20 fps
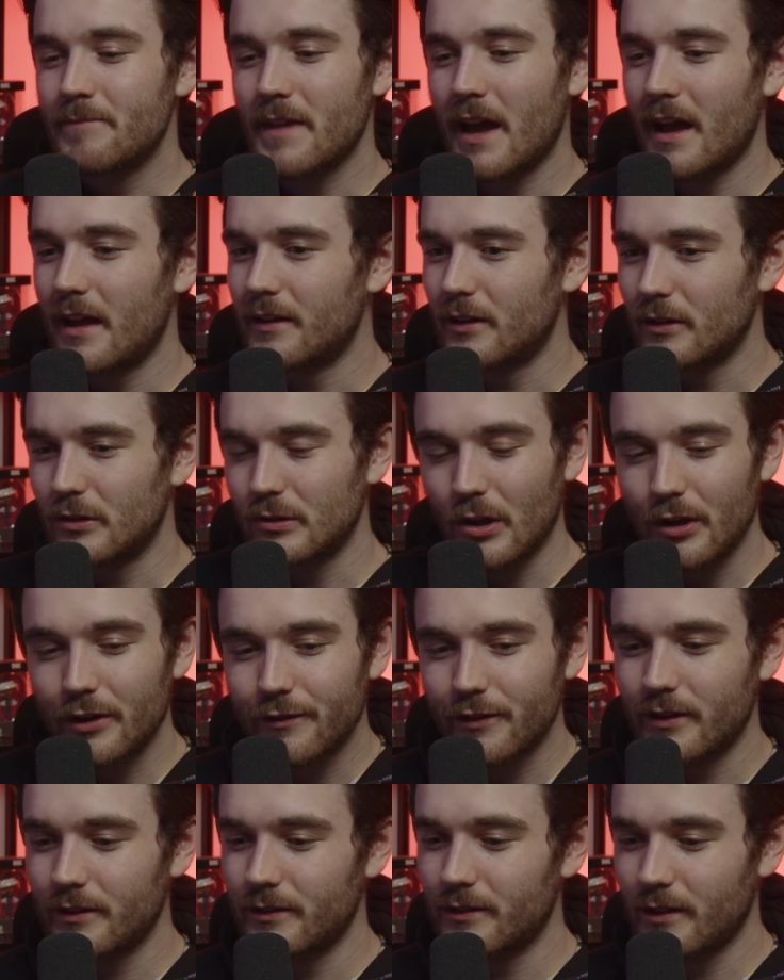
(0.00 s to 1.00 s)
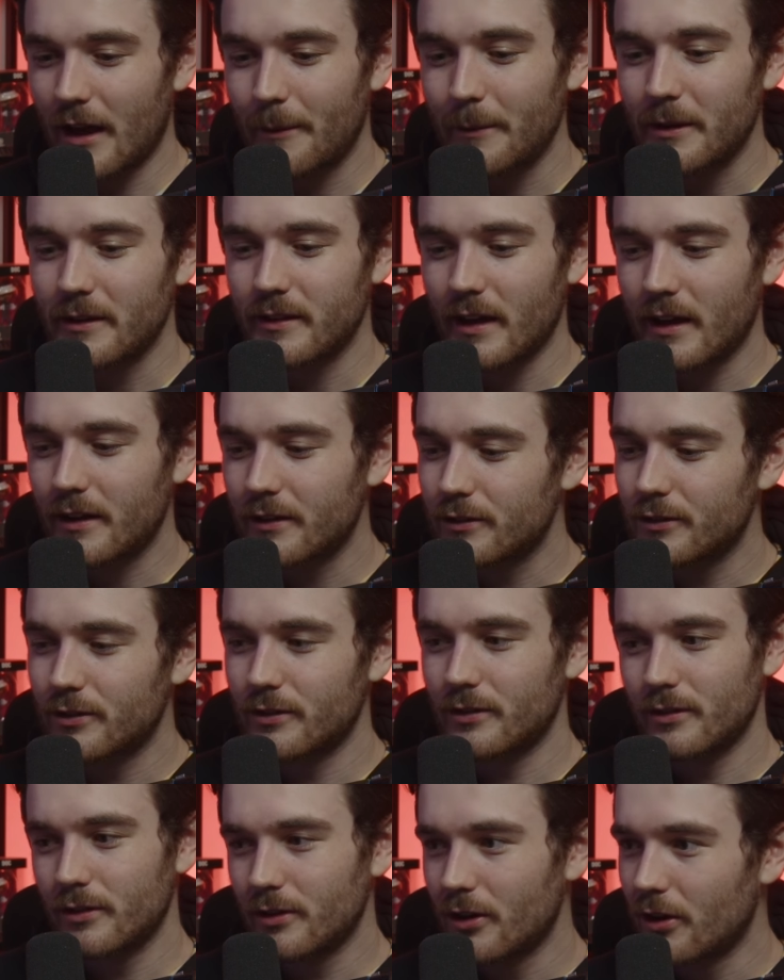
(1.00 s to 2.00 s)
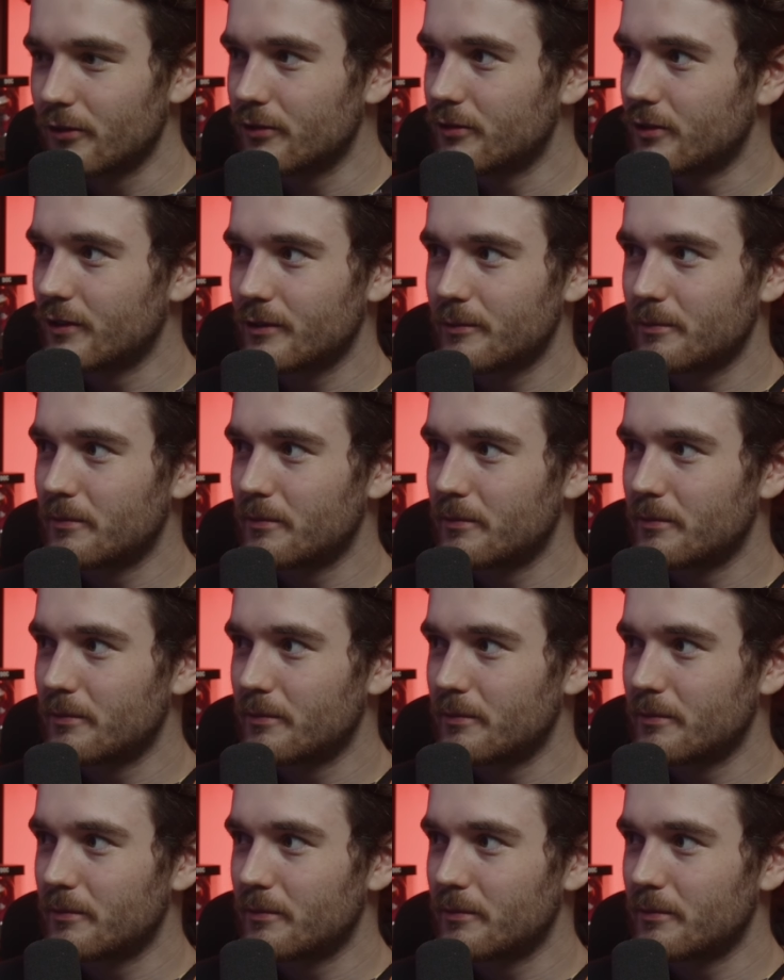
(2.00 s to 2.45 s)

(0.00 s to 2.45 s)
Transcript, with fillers: And a lot of it is coming down to, you know, just